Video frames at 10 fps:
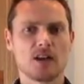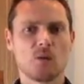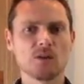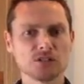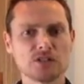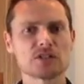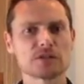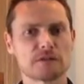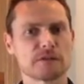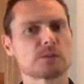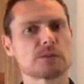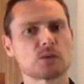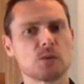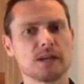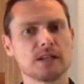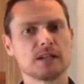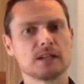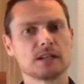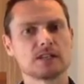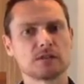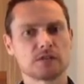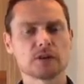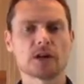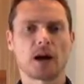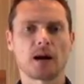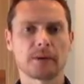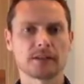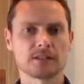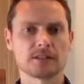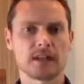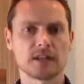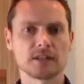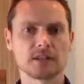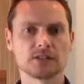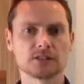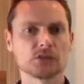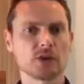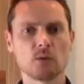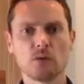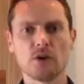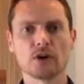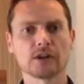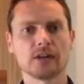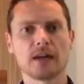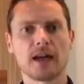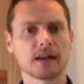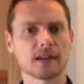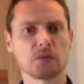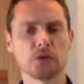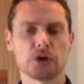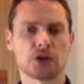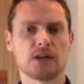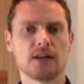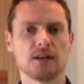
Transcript: what's the difference between different chiropractic techniques, and do they work, and how do they work, and